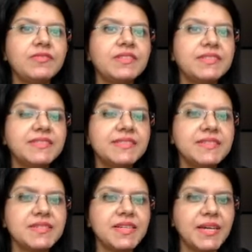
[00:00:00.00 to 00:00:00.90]
the
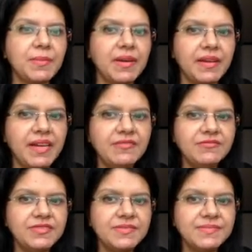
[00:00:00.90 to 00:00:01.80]
distance time graph,
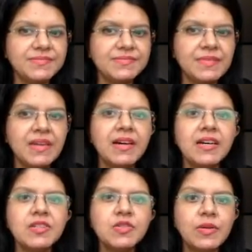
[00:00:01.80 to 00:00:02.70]

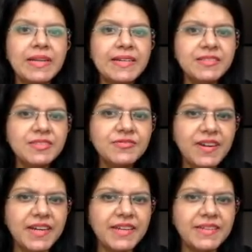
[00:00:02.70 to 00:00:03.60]
so let us
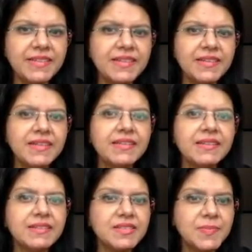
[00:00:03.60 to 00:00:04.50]
find
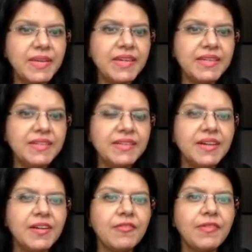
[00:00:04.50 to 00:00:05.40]
the speed
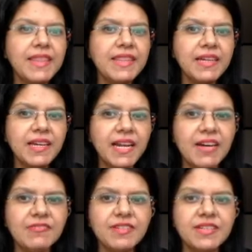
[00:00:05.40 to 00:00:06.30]
when the
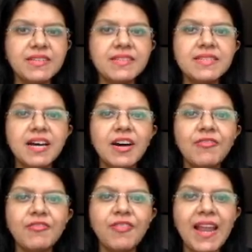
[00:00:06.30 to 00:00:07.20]
graph is
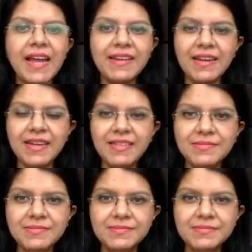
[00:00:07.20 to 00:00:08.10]
a flat line,
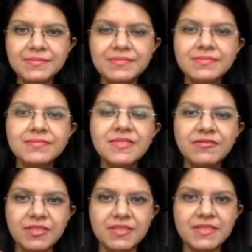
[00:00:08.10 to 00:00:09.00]

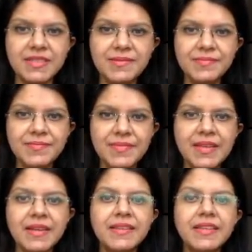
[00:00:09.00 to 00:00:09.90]
first thing.
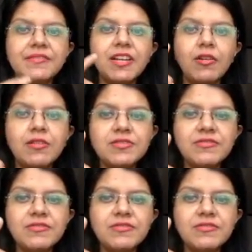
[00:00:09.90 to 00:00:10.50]
Then we'll also